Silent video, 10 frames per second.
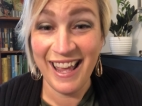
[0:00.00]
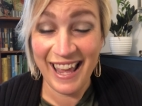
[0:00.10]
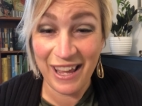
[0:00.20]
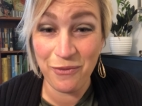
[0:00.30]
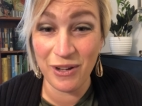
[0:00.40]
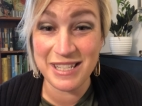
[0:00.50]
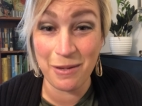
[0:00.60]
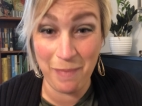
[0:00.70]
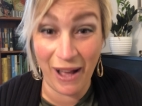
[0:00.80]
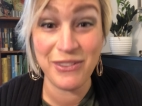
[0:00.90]
it was
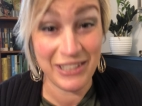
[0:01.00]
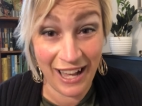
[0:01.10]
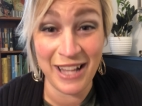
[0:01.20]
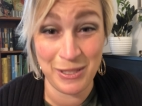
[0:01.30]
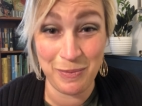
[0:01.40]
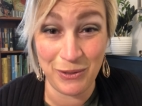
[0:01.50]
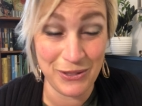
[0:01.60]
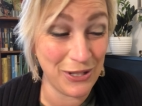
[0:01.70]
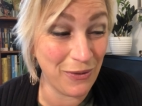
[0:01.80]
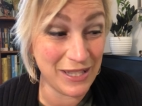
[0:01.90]
about the gospel.
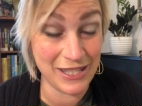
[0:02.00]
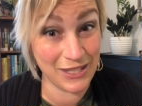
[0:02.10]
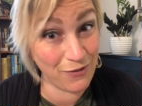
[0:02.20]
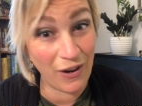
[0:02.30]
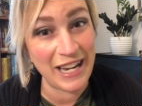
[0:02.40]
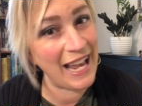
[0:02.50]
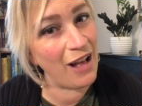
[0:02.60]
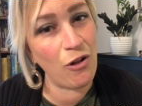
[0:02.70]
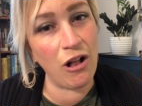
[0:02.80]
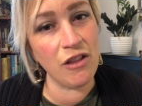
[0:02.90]
So it's funny
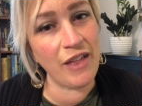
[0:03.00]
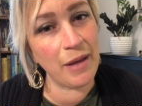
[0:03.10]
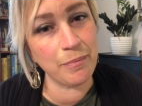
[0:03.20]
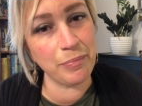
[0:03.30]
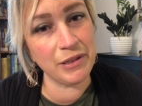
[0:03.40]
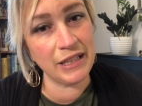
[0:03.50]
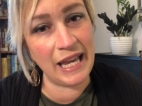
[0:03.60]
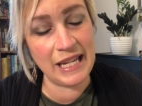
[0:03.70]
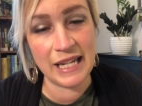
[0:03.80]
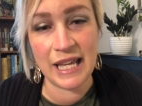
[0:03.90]
how all that
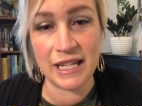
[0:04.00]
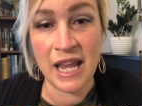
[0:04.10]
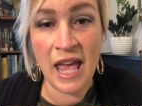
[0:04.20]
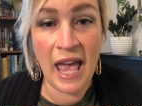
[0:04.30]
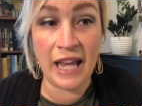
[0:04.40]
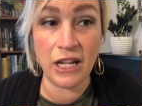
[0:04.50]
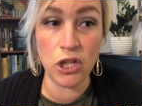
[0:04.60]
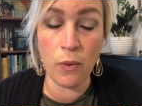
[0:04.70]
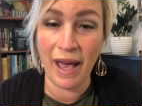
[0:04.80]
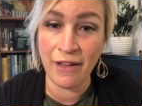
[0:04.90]
played in. And
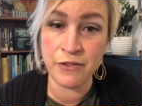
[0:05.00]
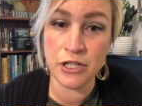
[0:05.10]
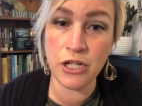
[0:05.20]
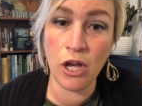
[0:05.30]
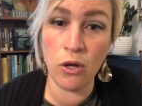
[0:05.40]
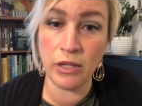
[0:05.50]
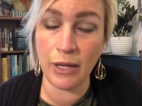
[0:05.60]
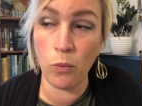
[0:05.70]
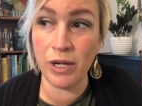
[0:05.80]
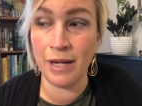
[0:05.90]
you have to know,
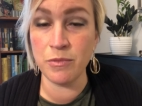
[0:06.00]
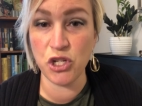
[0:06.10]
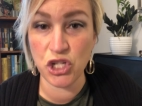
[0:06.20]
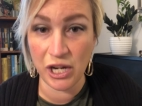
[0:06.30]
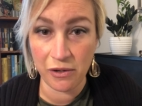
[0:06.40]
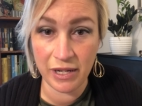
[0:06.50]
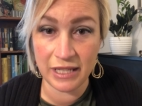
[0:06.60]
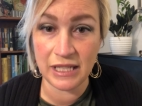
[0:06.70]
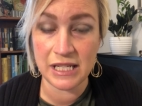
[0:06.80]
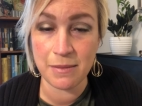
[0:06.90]
like, what I'm sharing
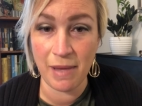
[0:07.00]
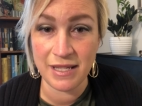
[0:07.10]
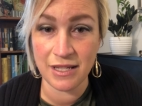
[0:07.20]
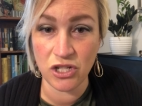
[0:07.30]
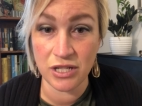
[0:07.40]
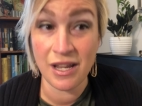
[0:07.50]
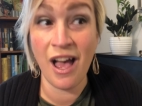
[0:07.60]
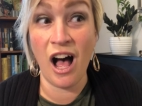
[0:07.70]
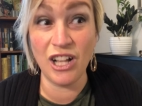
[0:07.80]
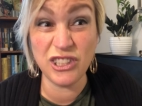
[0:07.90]
in these messages, a